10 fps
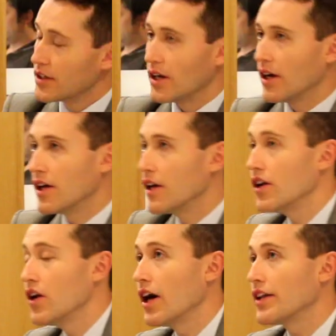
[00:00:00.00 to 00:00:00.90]
or being
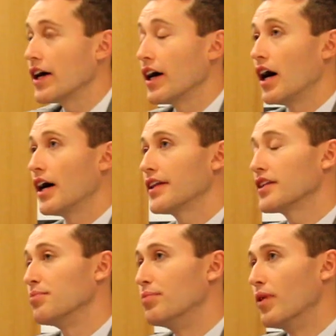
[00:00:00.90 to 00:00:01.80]
able to do more detailed
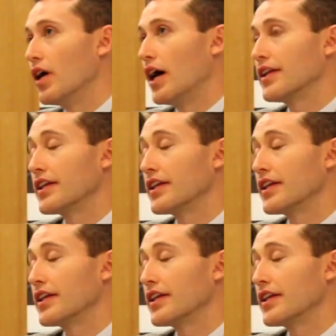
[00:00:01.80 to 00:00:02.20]
homework?